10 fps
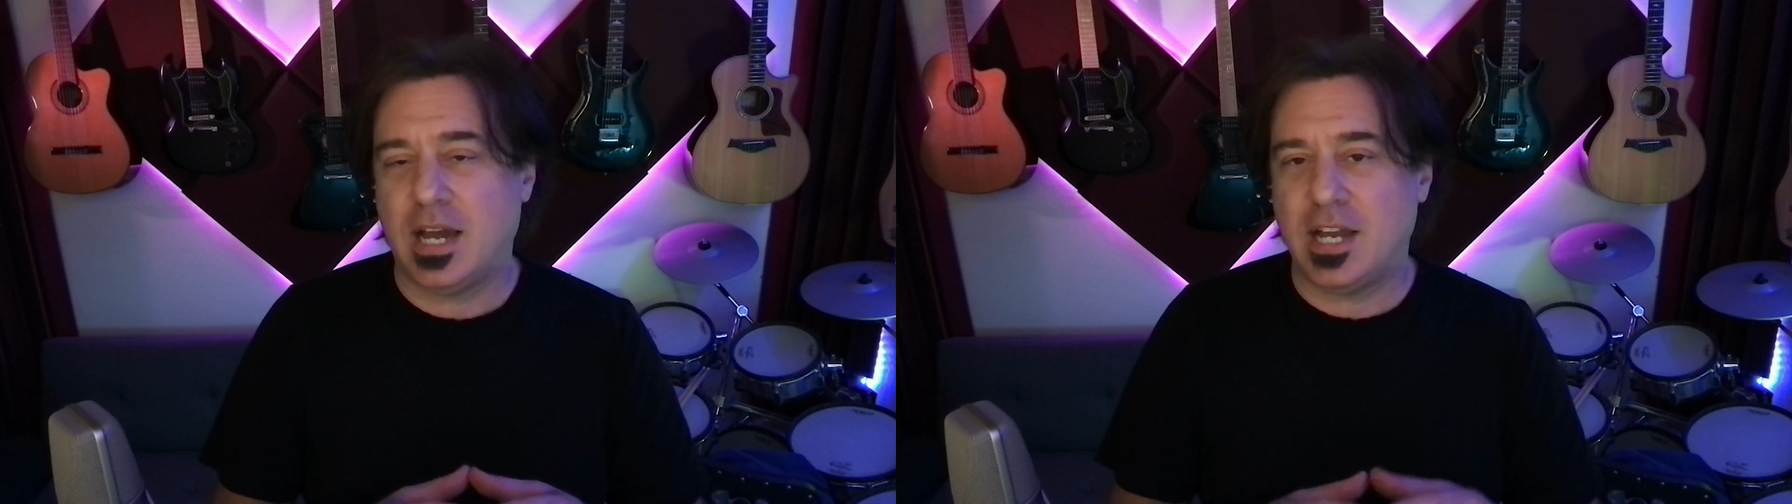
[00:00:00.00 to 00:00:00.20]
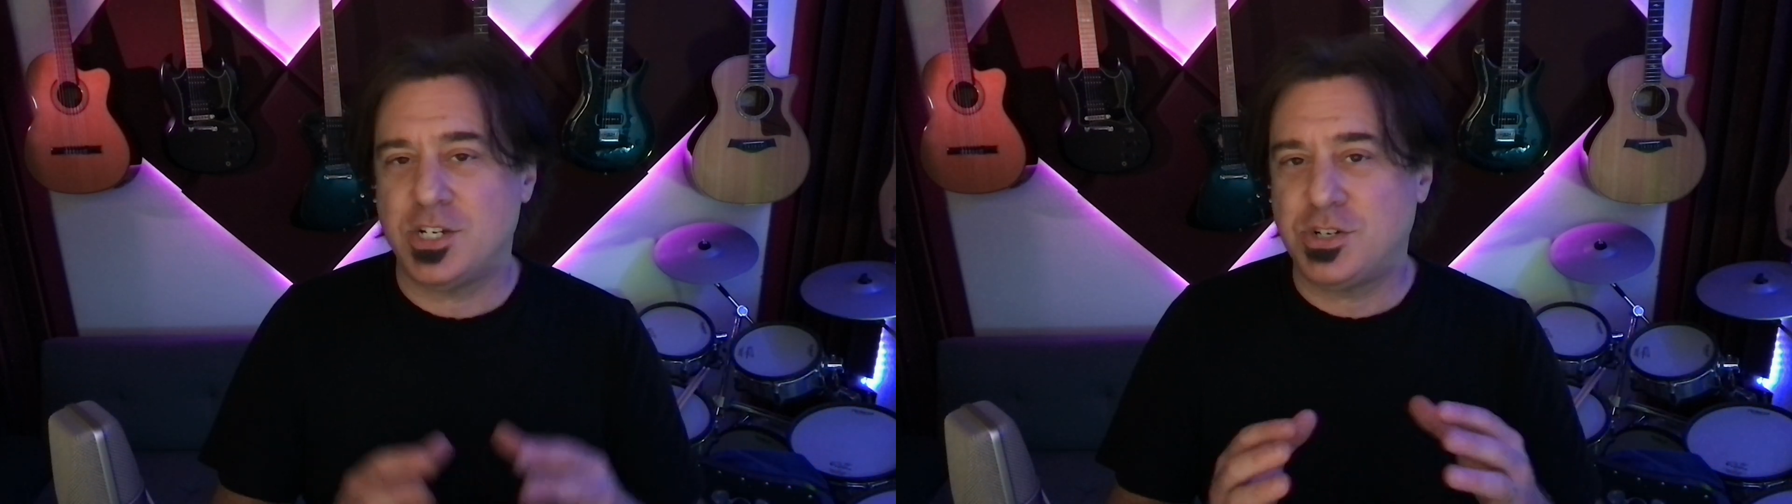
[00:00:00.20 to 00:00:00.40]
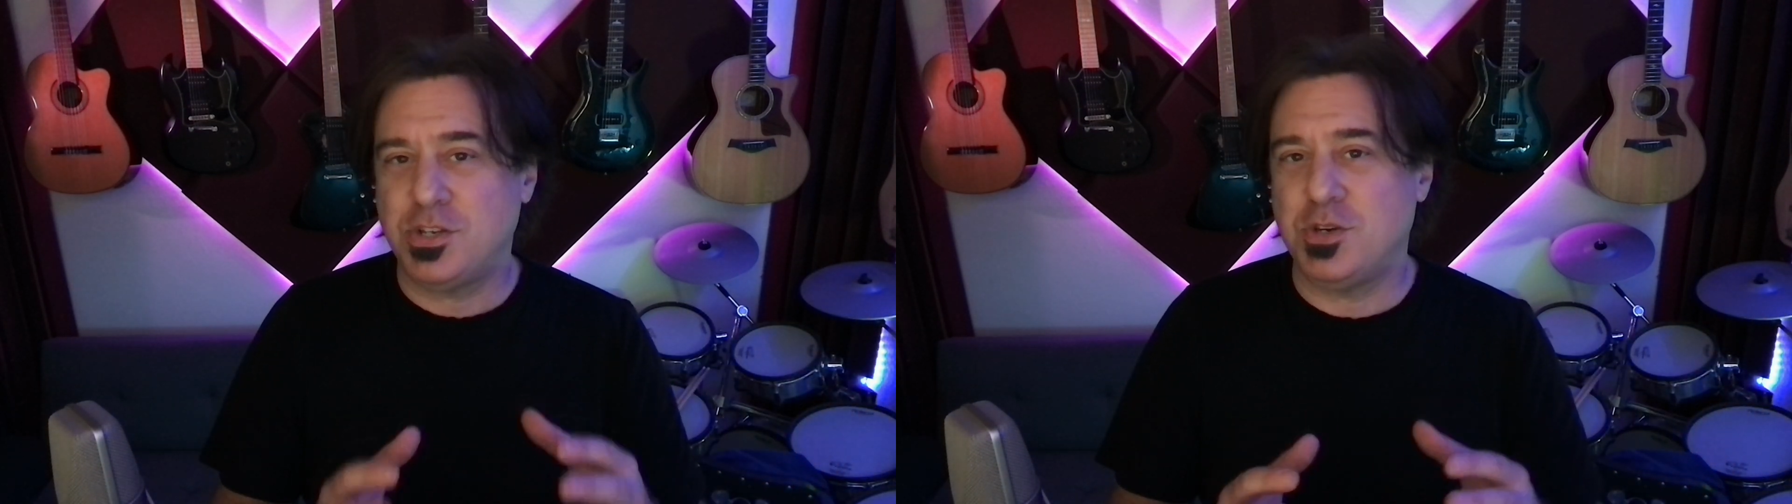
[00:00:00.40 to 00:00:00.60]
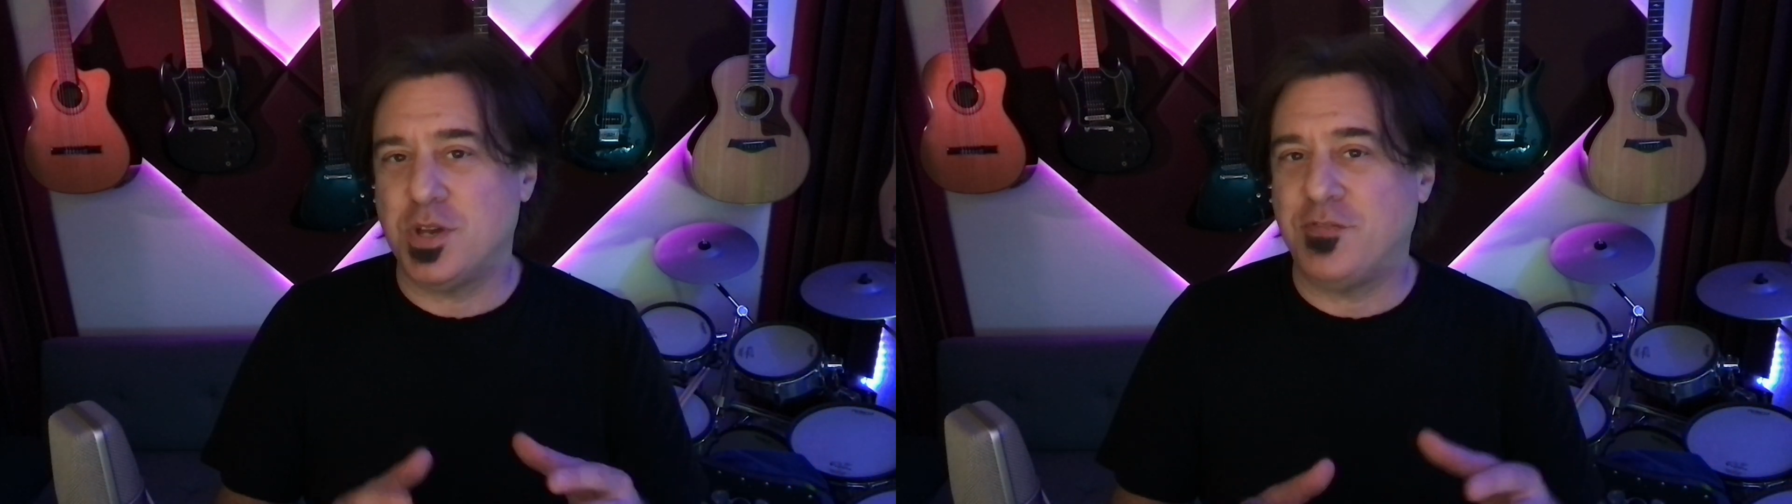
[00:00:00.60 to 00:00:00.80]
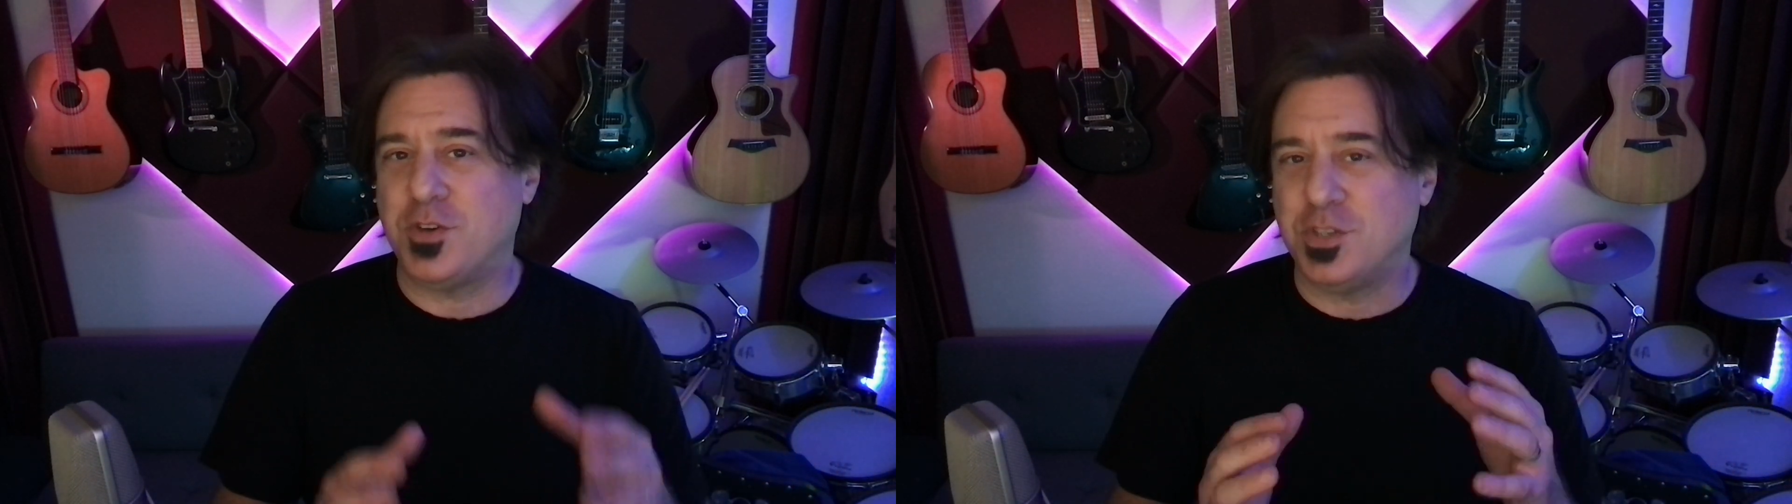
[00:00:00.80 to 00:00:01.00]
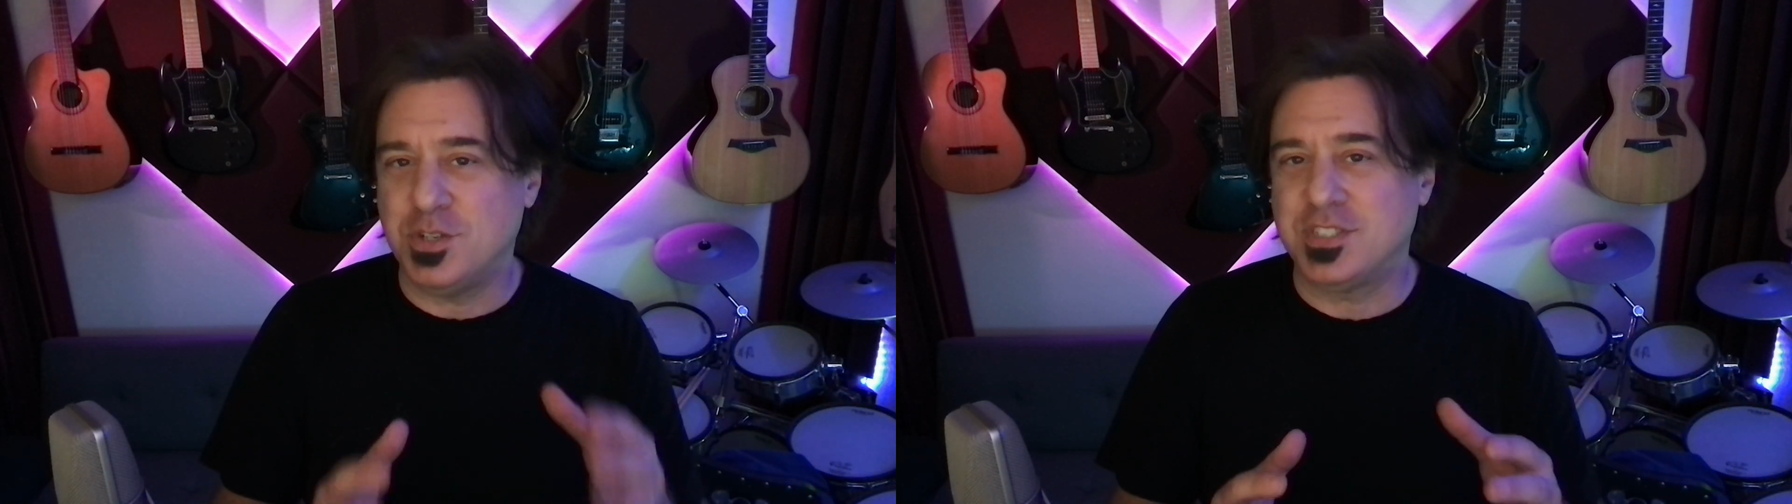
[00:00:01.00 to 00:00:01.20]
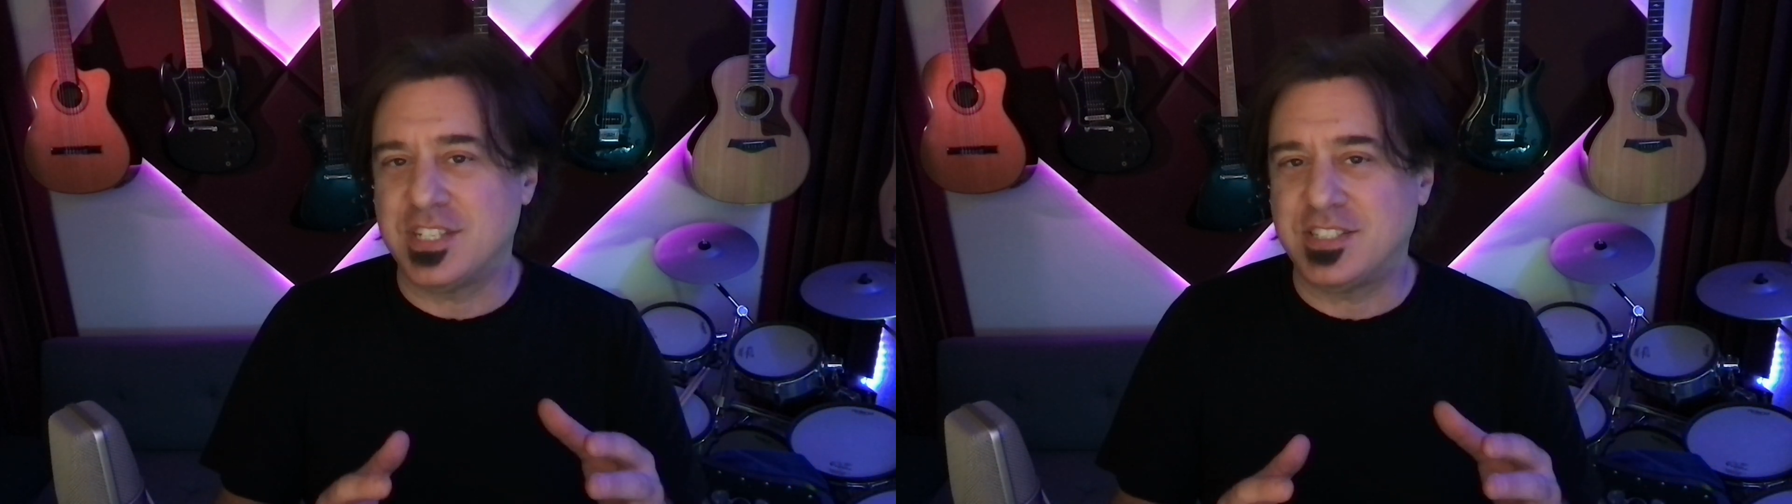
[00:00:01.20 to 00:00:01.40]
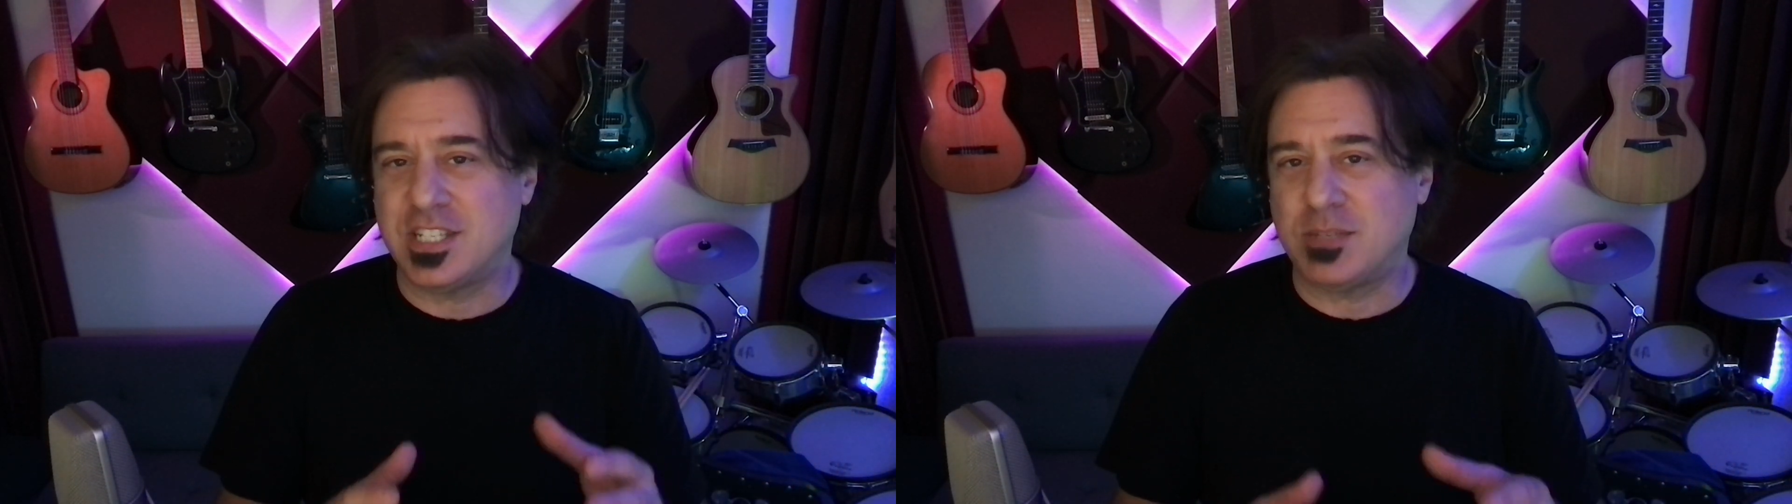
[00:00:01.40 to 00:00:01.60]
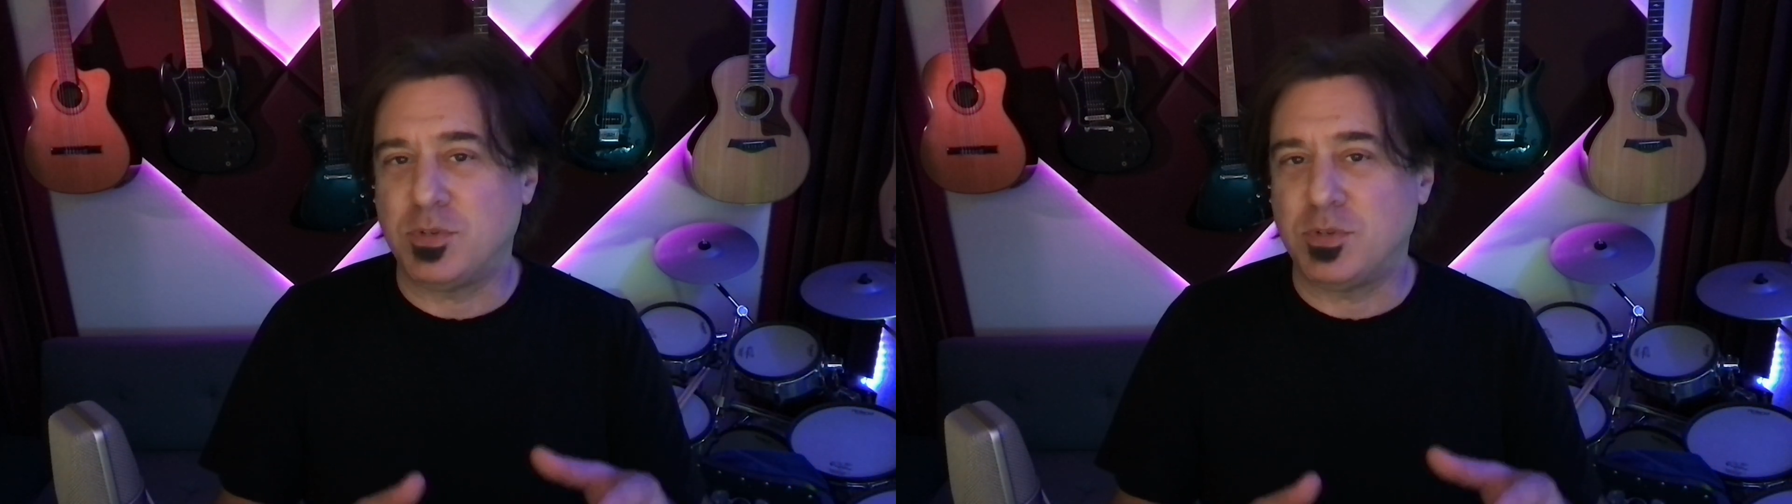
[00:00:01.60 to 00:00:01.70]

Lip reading: I assure you, if you use this system,